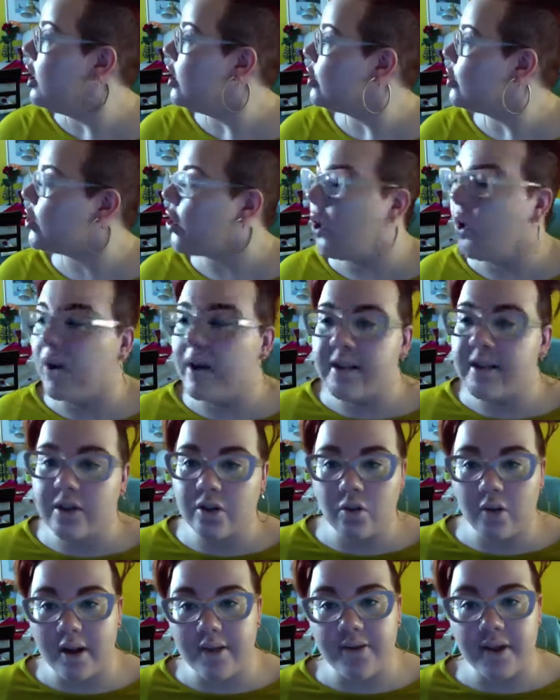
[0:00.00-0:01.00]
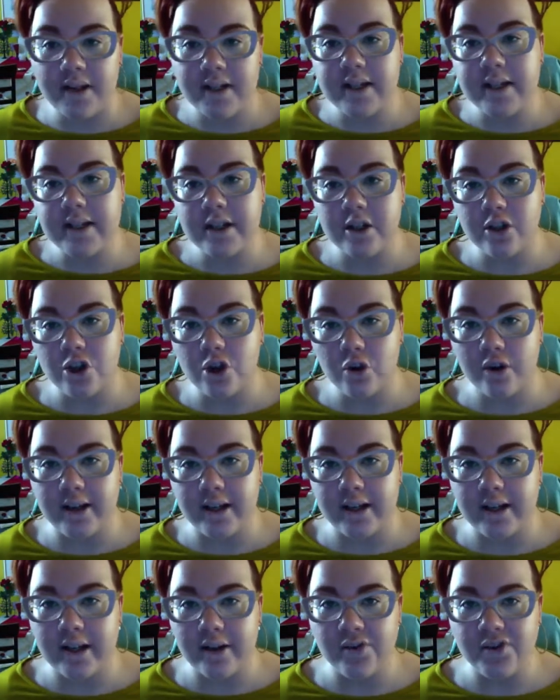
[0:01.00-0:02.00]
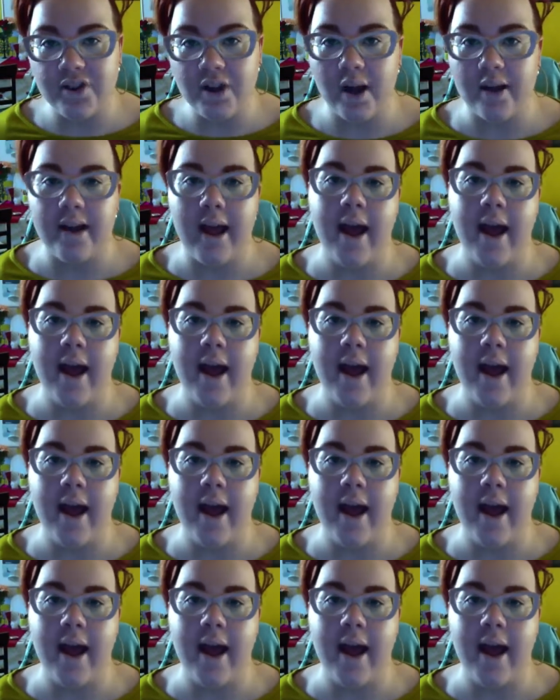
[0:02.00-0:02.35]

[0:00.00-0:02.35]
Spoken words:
So it's great that he's enjoying it outside.